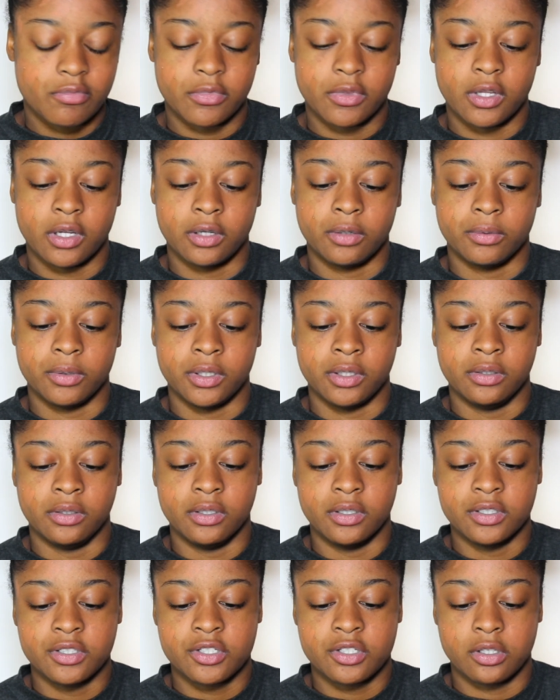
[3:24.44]
Now it
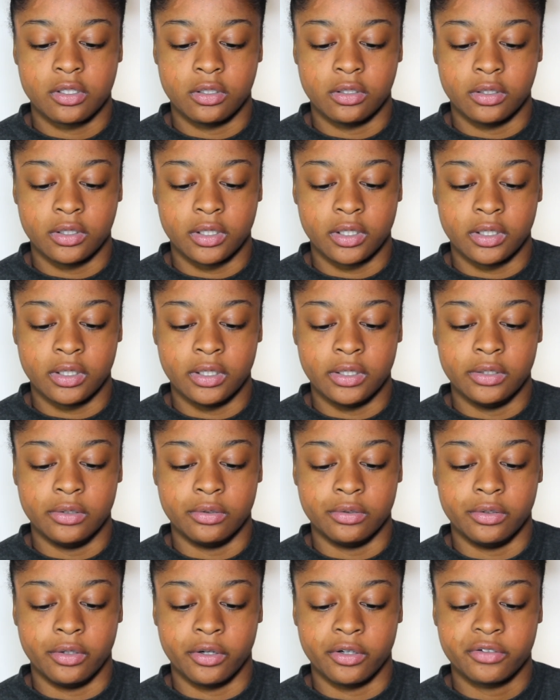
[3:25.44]
does look a
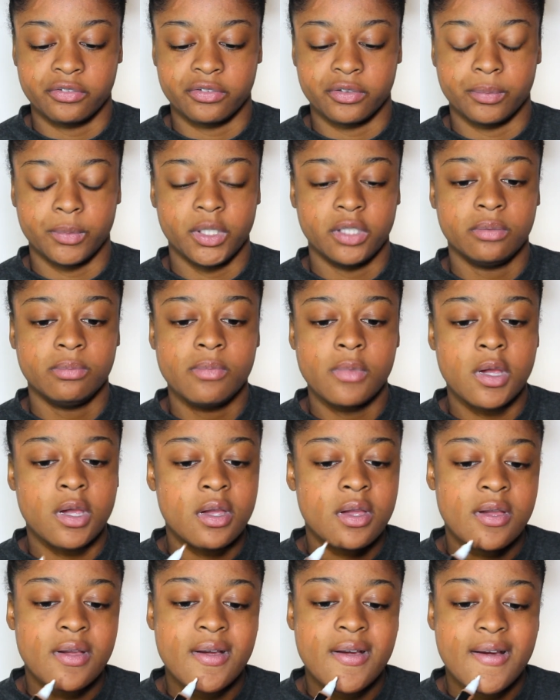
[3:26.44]
little dark for me.
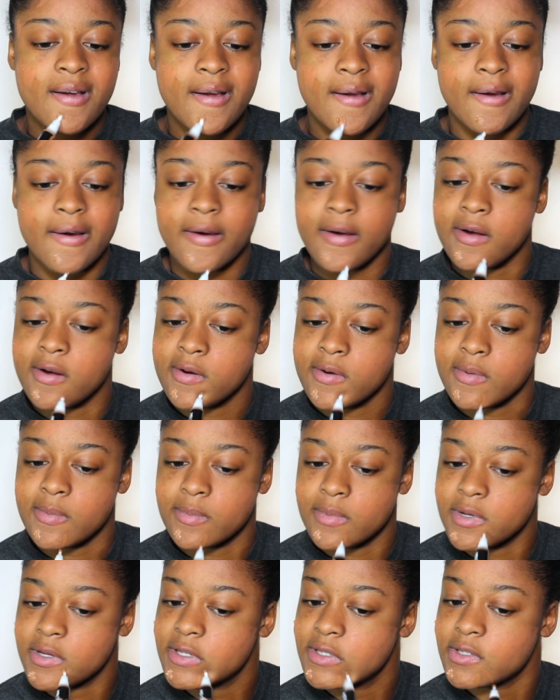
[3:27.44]

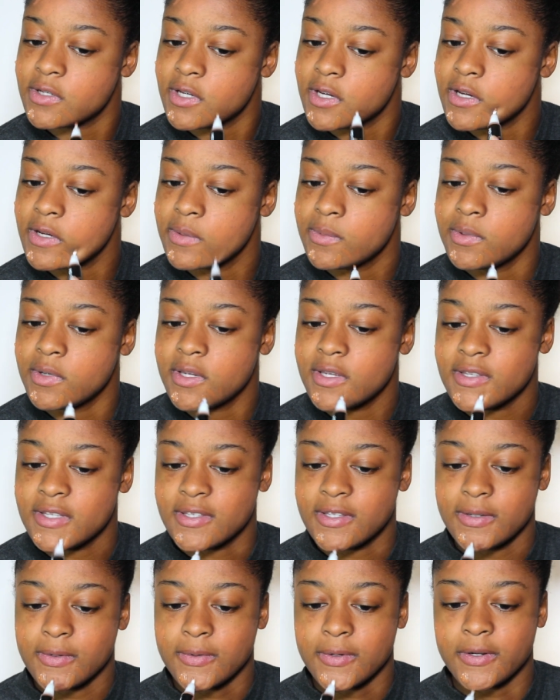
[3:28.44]
But it's okay, we can
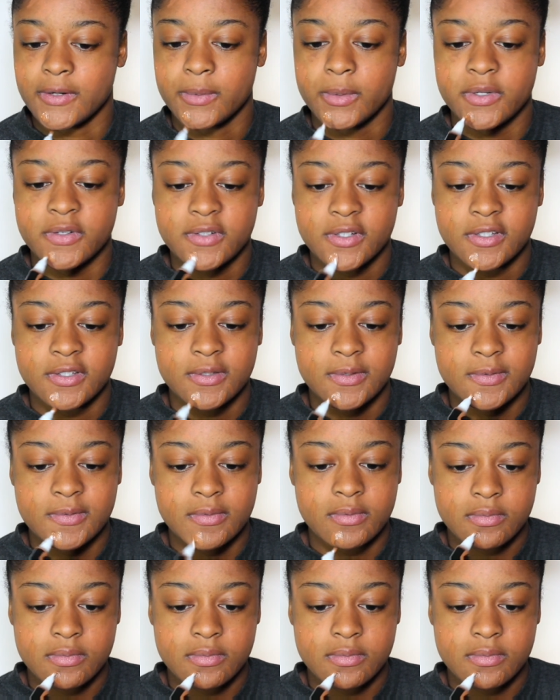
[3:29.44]
still work with it.